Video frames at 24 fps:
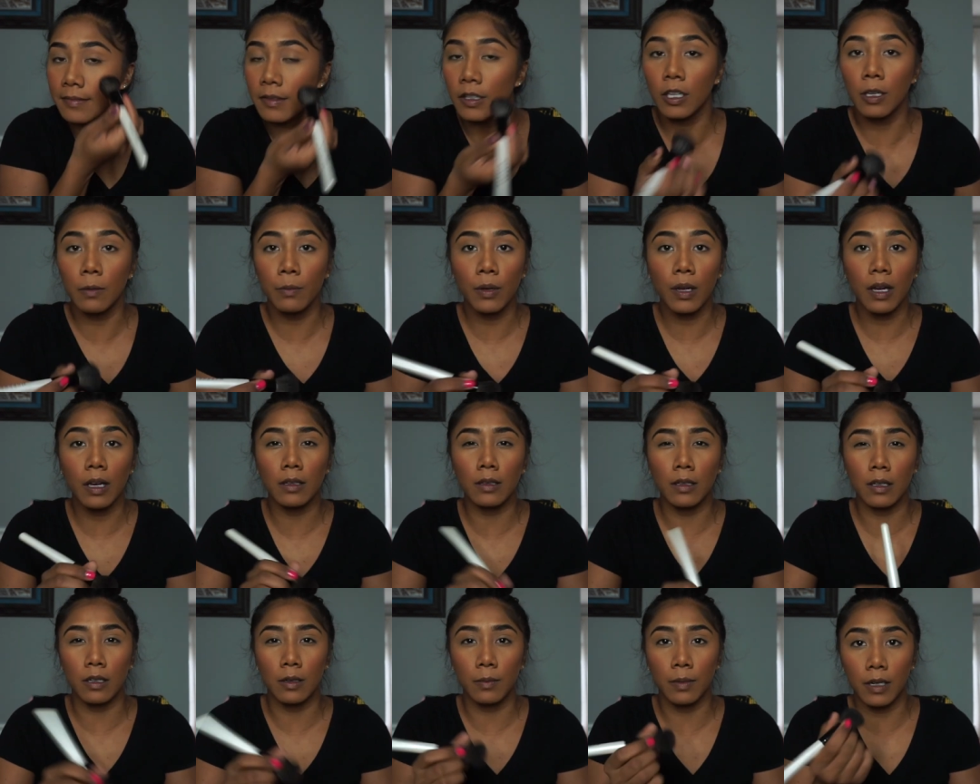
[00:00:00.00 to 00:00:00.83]
You can put a
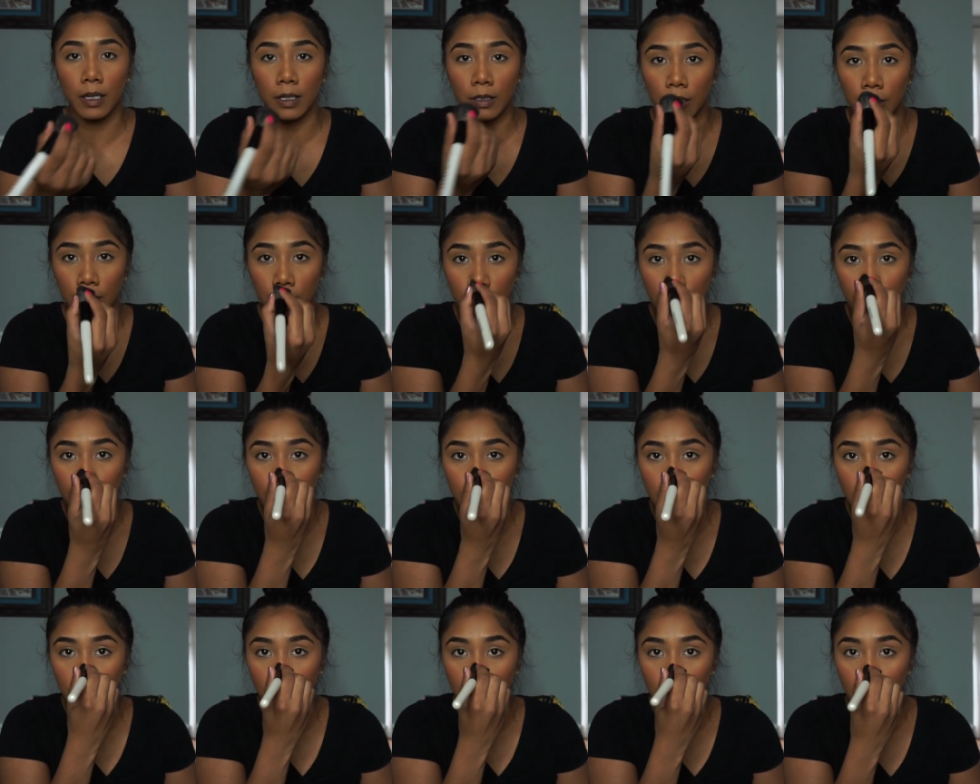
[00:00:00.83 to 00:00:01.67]
little bit on your
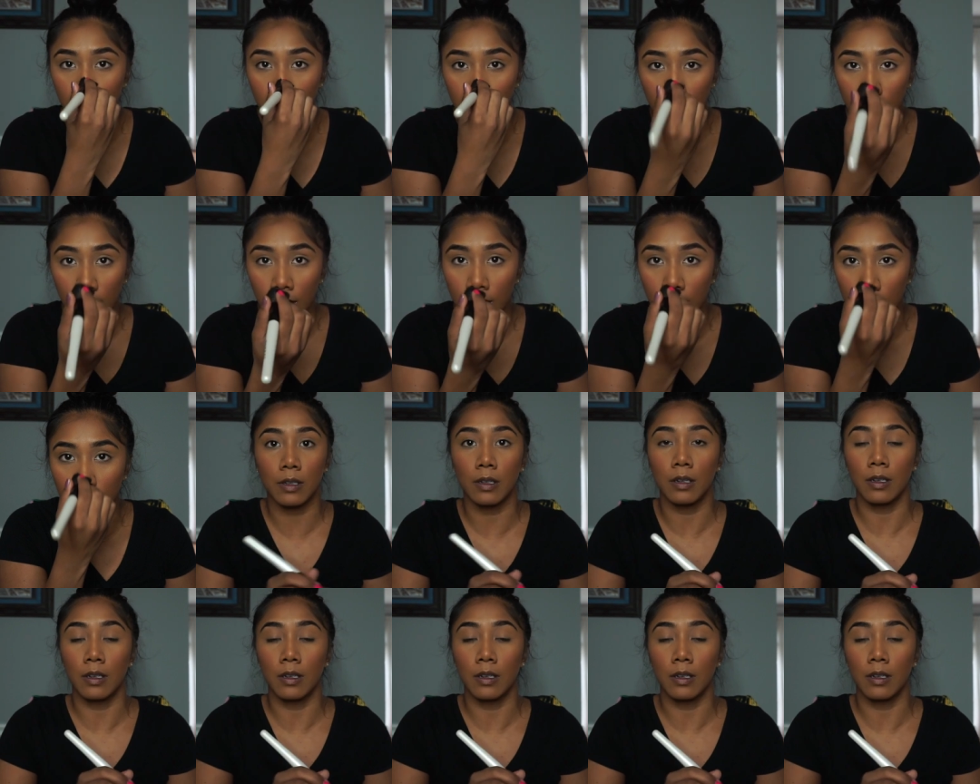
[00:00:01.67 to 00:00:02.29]
nose if you want.